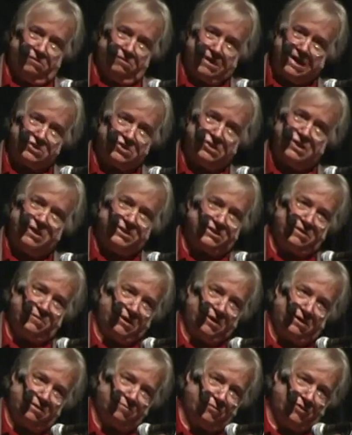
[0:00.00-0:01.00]
that's not
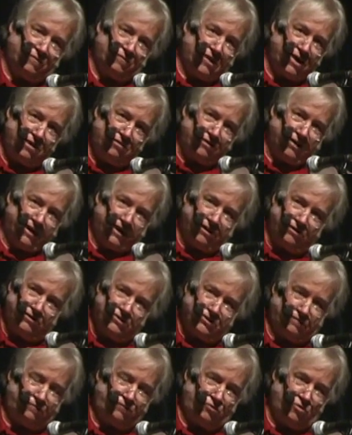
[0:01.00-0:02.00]
something that can be violated.
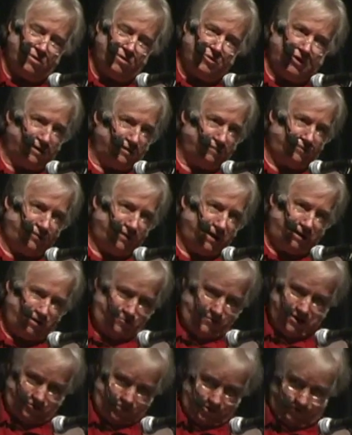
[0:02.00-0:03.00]
There's a formula for
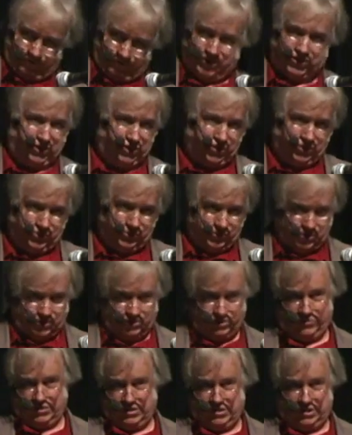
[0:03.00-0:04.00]
elementary physics students
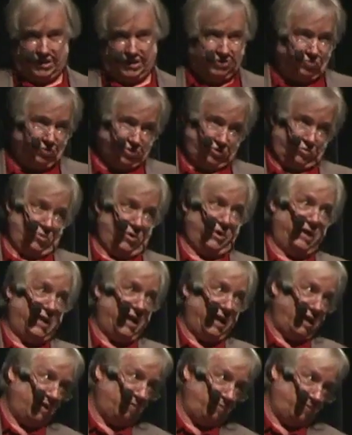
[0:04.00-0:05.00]
know d equals one
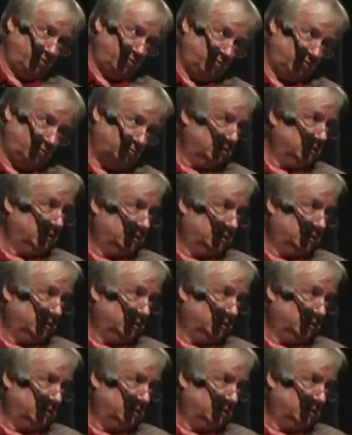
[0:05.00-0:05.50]
half. Uh,